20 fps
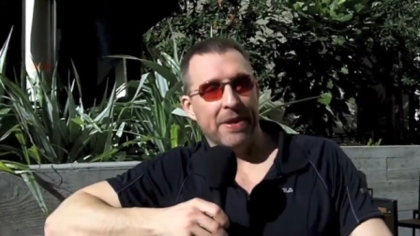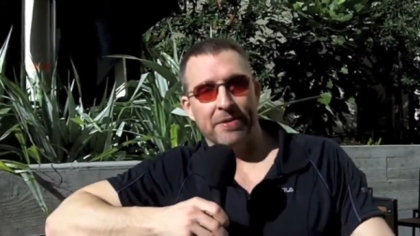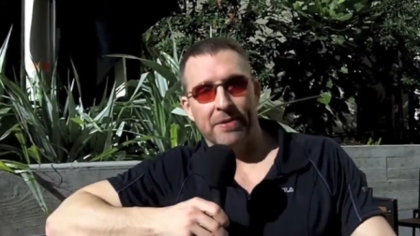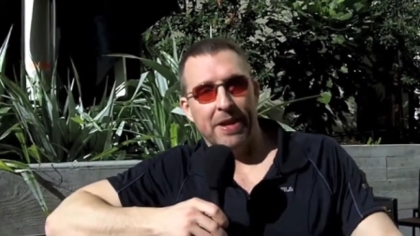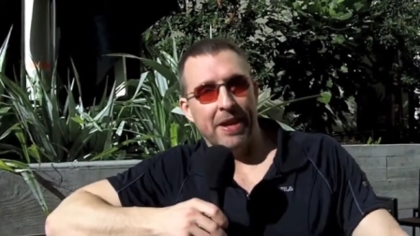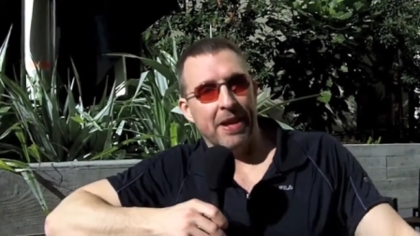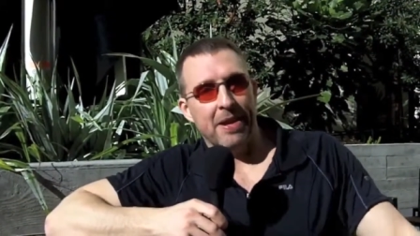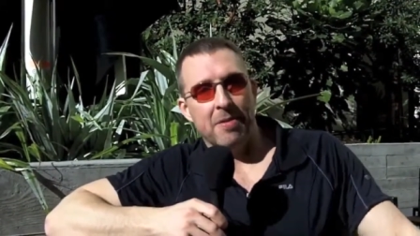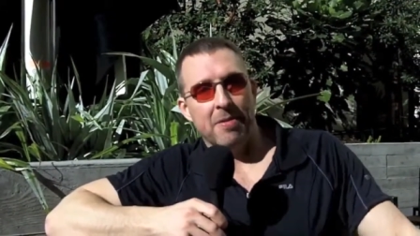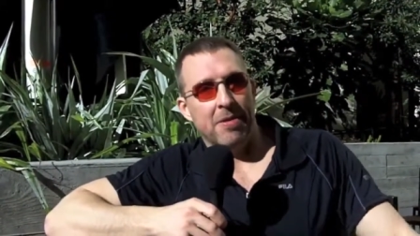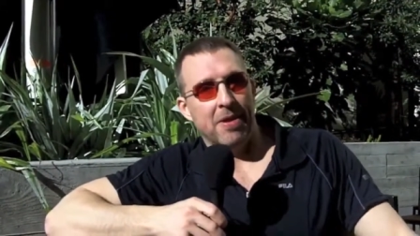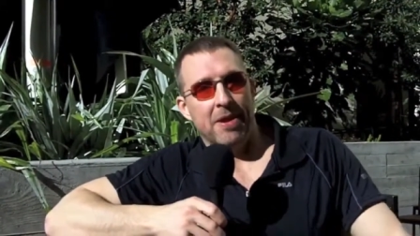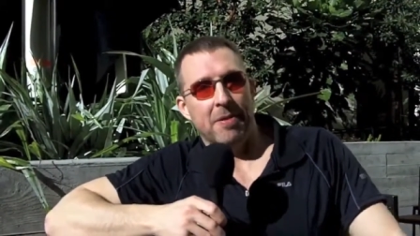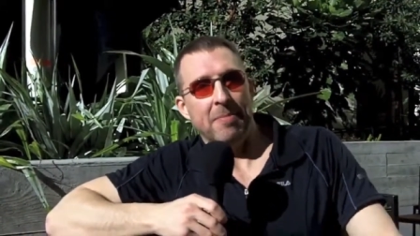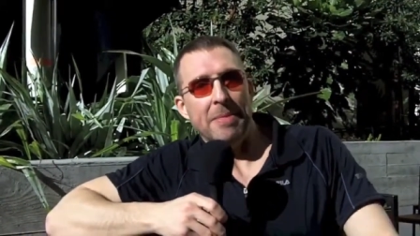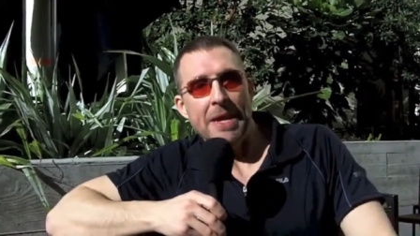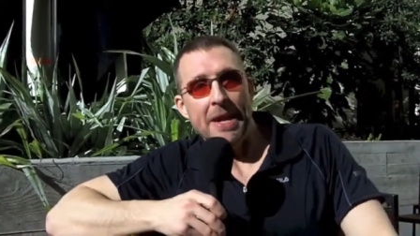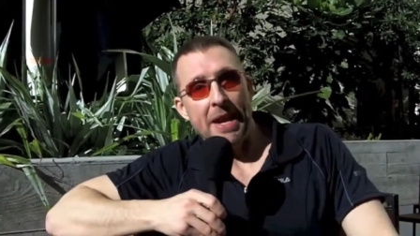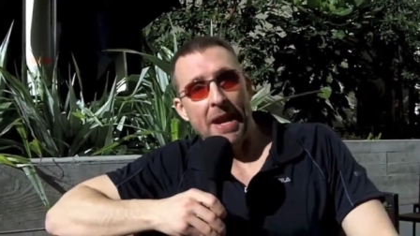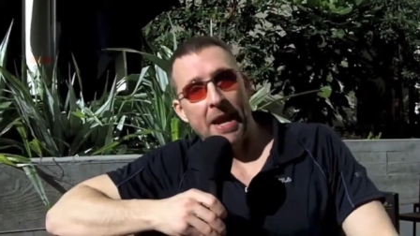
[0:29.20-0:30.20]
basically in
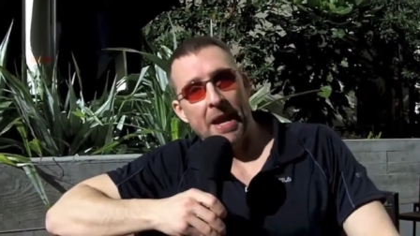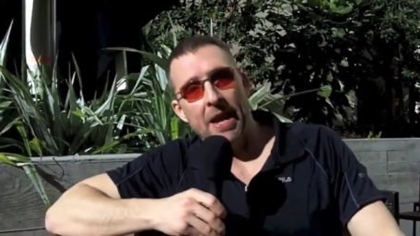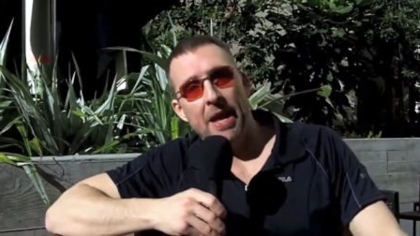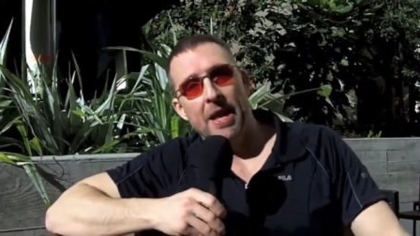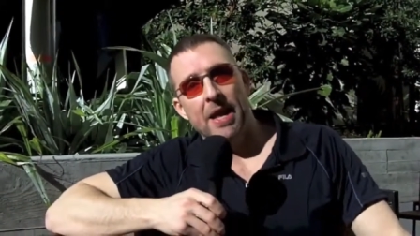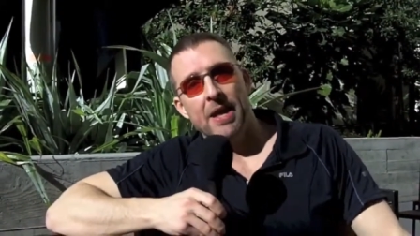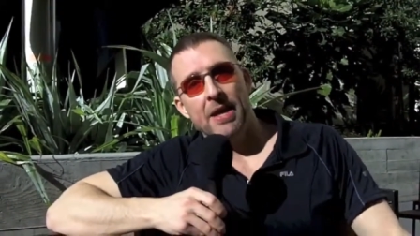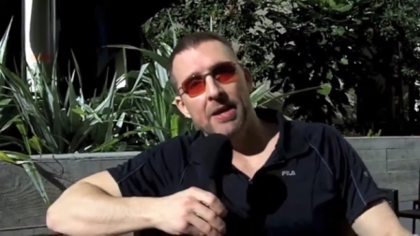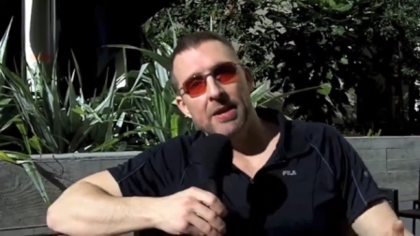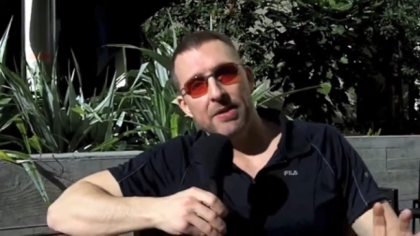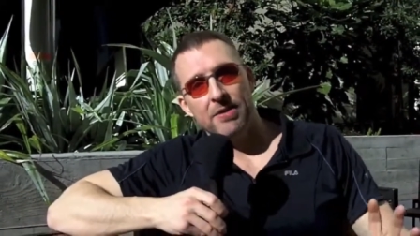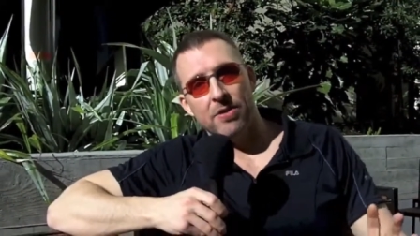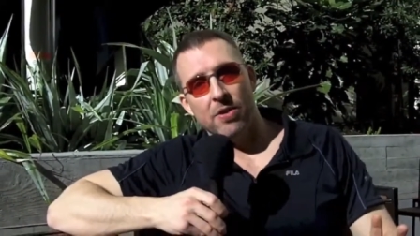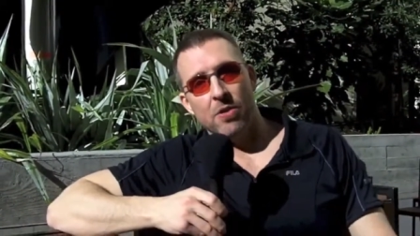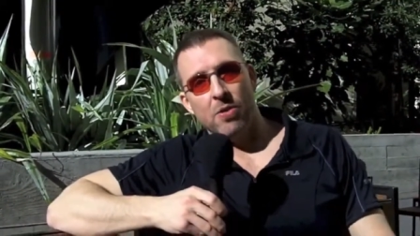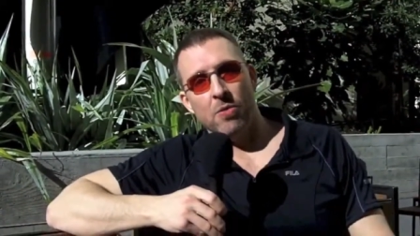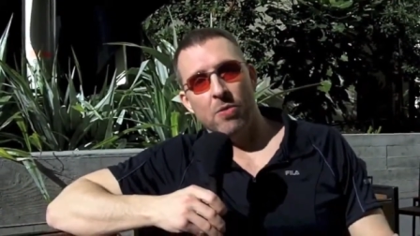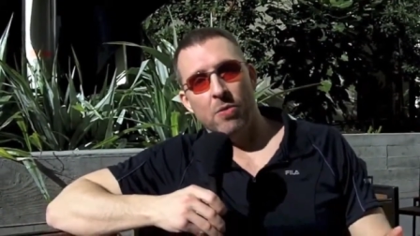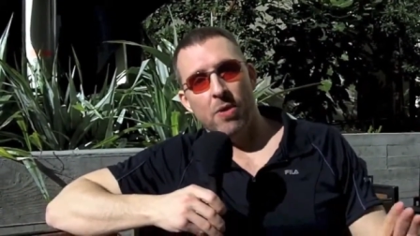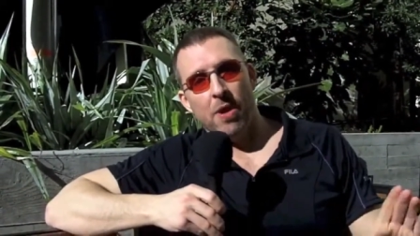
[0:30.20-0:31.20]
a meeting.
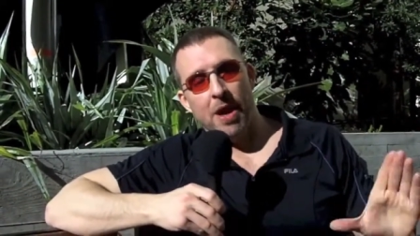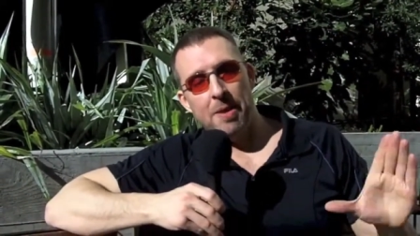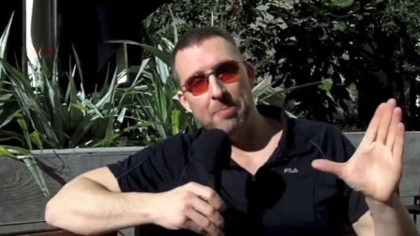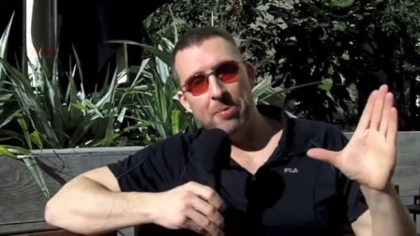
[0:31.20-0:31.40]
So